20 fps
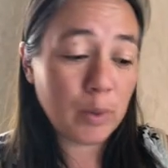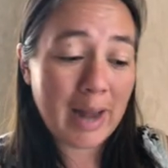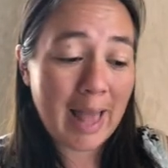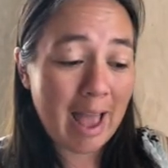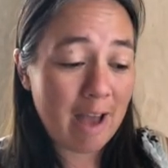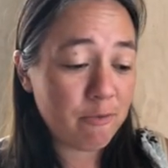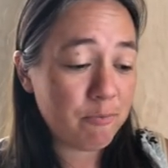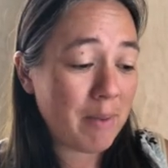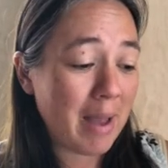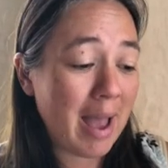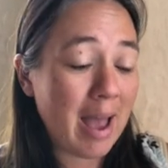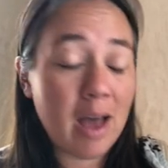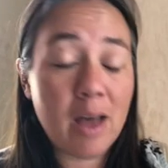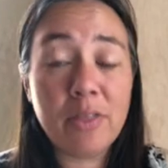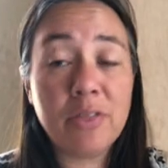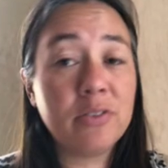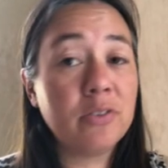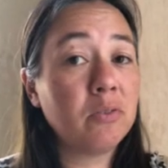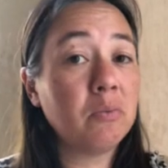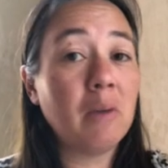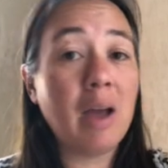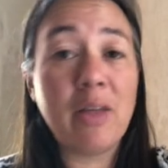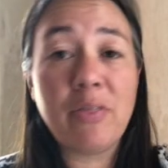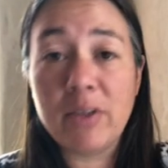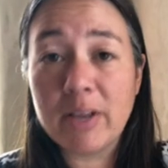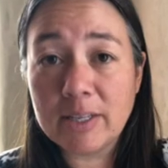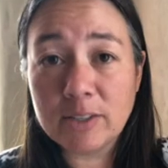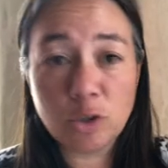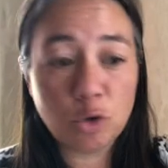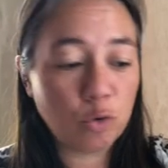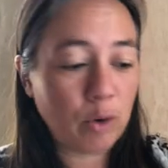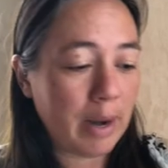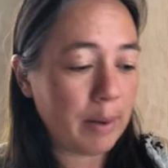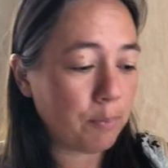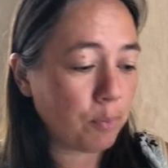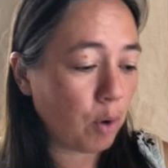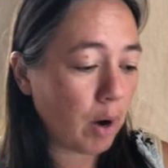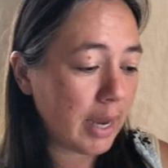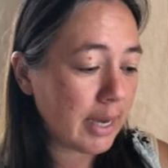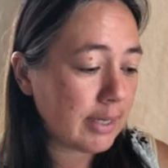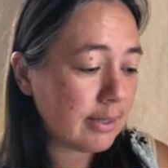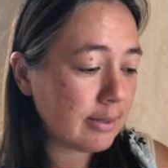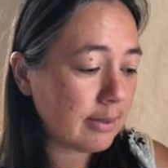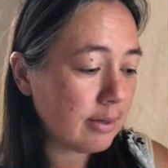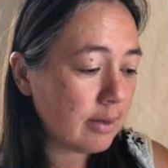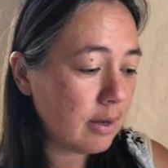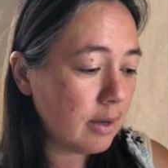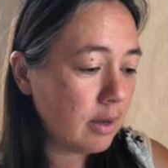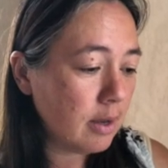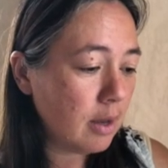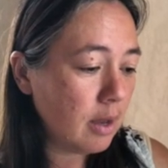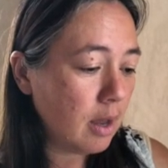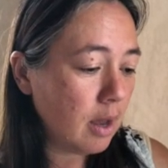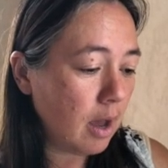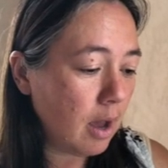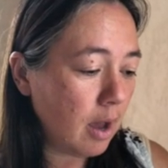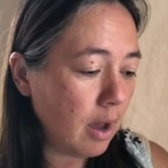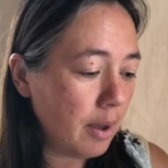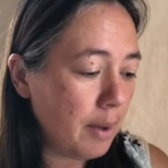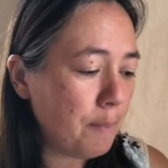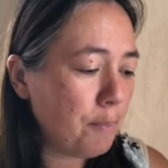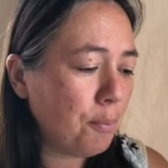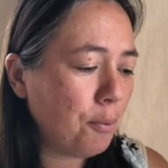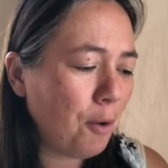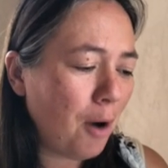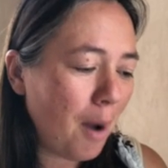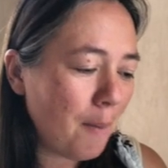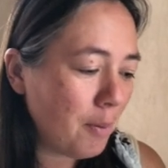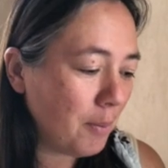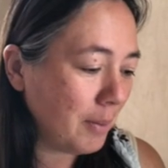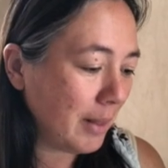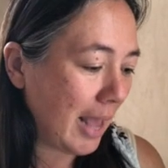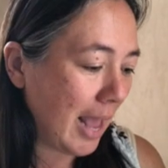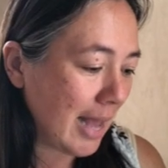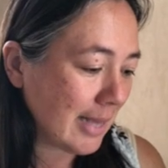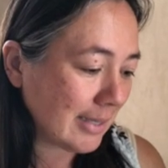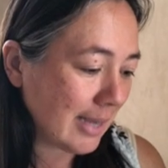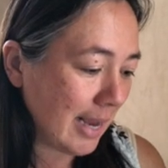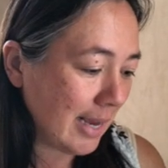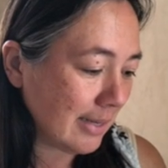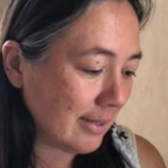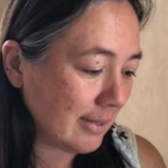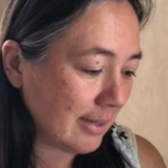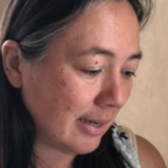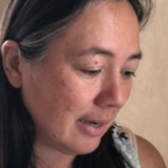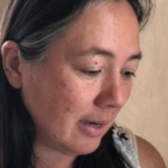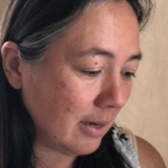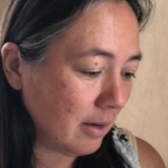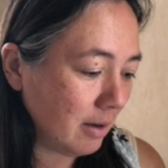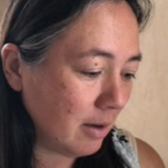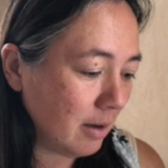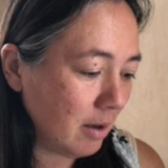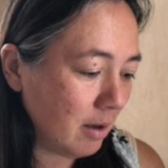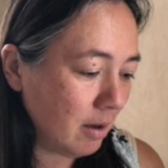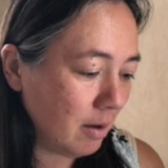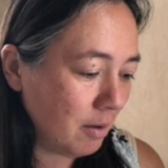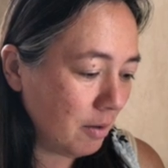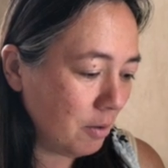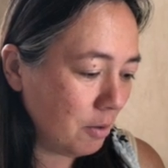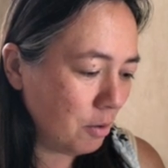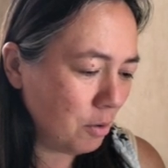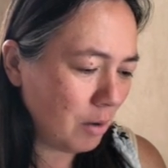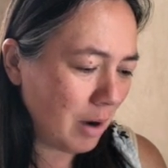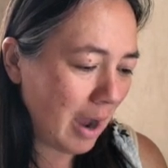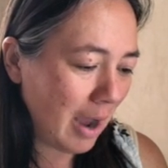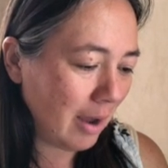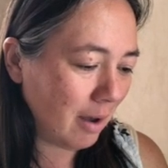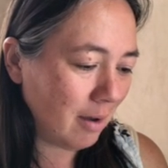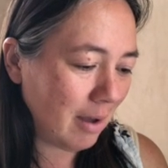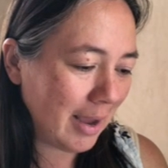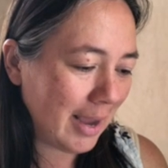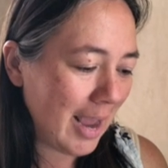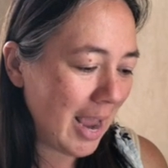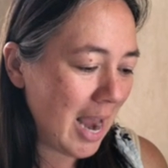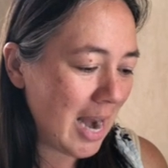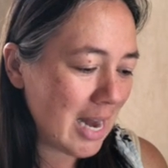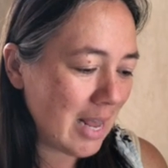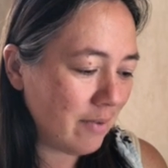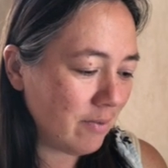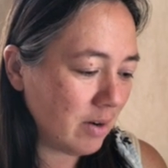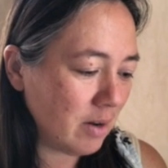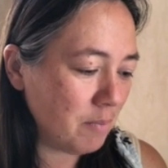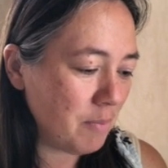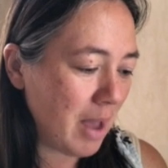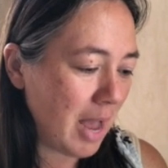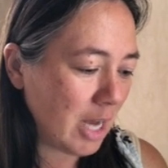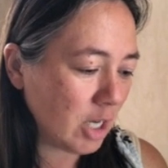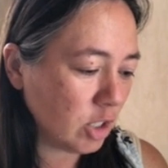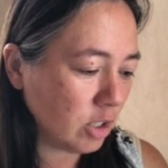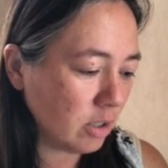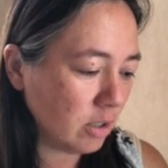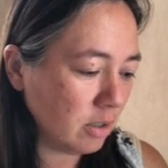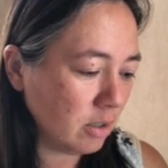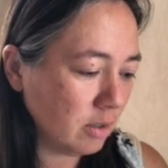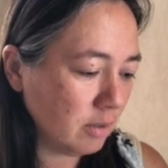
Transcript: 2.5 bath, I think is a great price. It probably has AC. I can't even imagine.